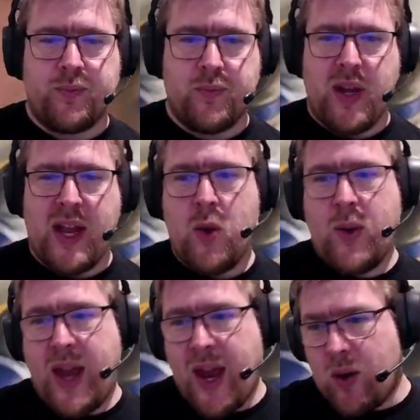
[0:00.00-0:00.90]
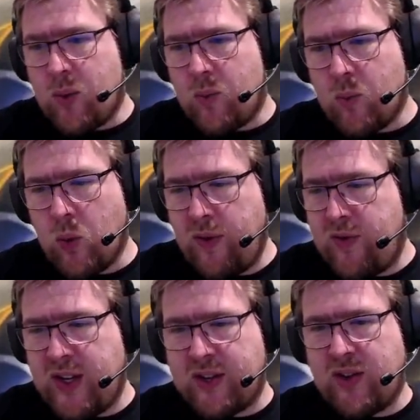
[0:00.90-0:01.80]
And you can rule of
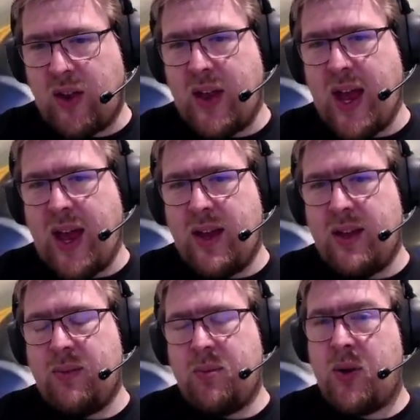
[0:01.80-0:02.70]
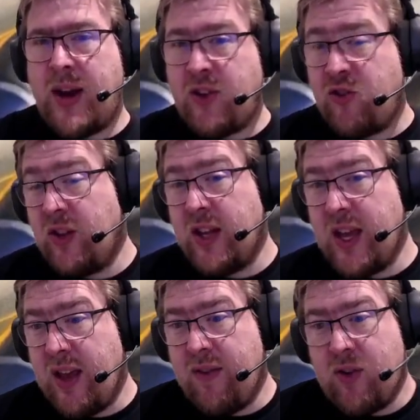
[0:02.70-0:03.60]
6 on that, potentially,
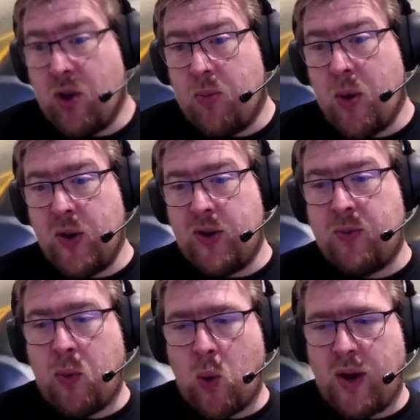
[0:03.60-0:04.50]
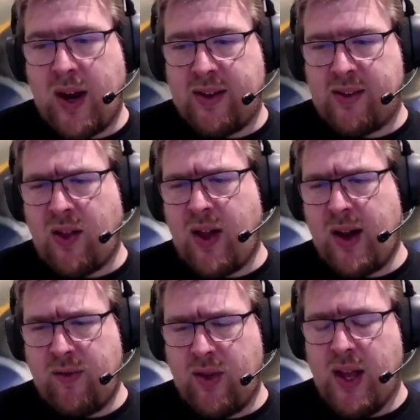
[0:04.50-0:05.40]
if your opponent's board has a lot
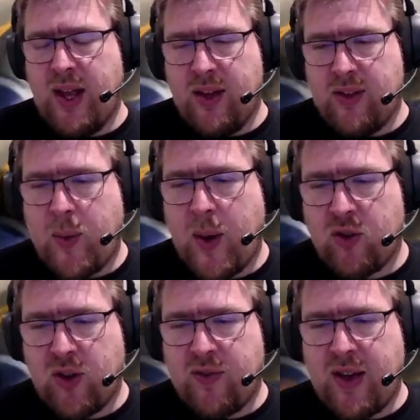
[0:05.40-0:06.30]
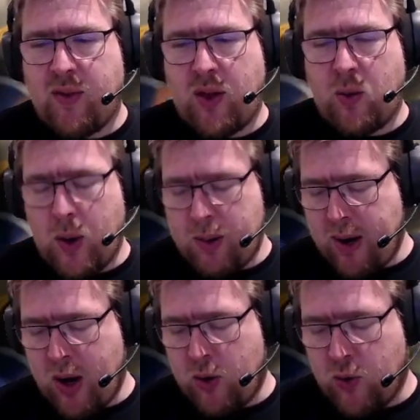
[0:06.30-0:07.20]
of, especially if they have a lot of
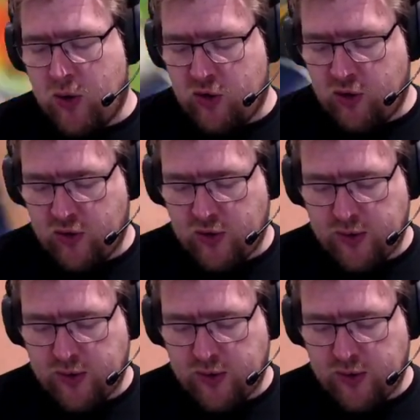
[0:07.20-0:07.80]
1-power creatures.